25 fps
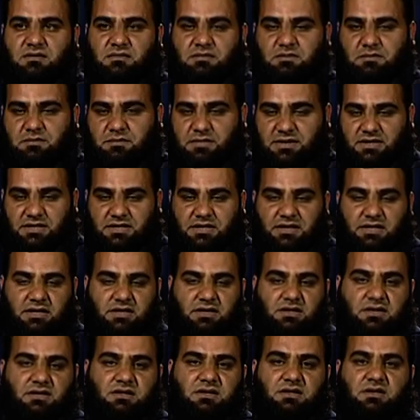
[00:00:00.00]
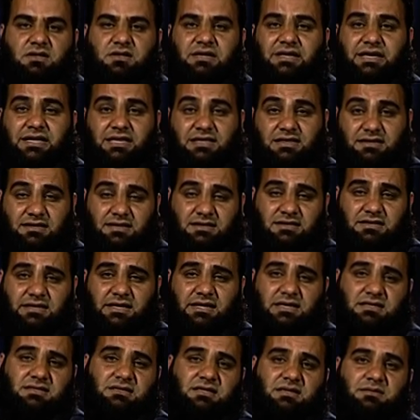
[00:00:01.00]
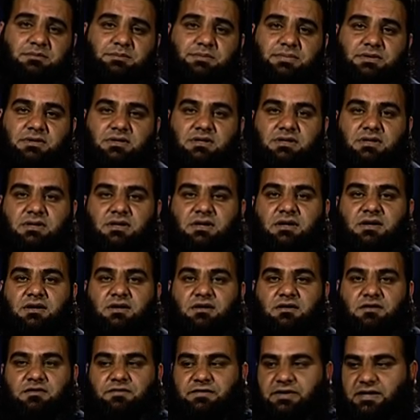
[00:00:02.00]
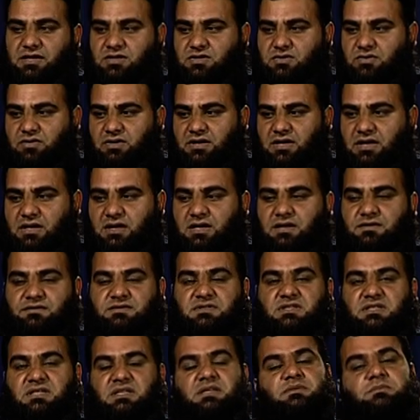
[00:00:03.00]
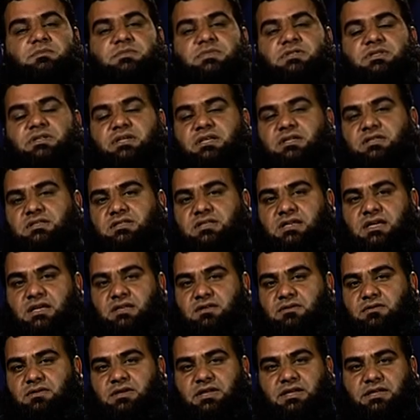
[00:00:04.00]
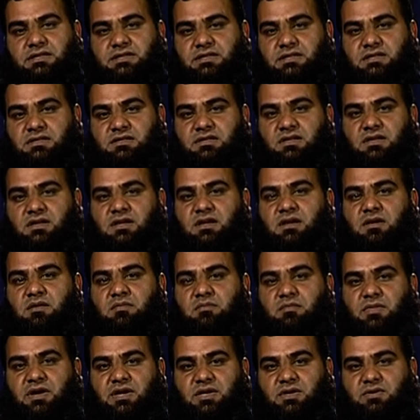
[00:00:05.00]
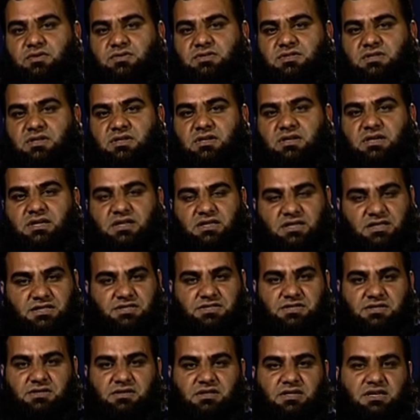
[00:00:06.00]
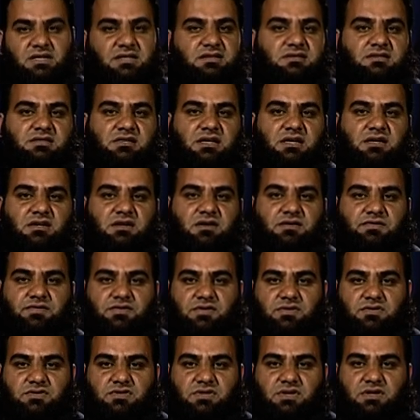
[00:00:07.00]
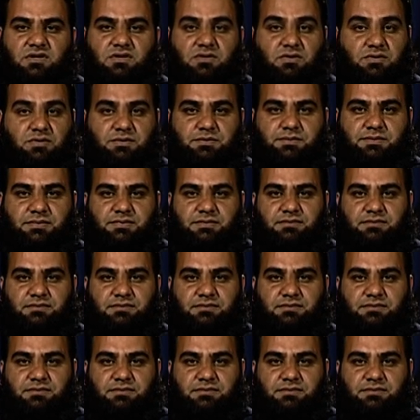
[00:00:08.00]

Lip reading: but here in this example, factorial of the number is calculated by using recursion instead of using loop.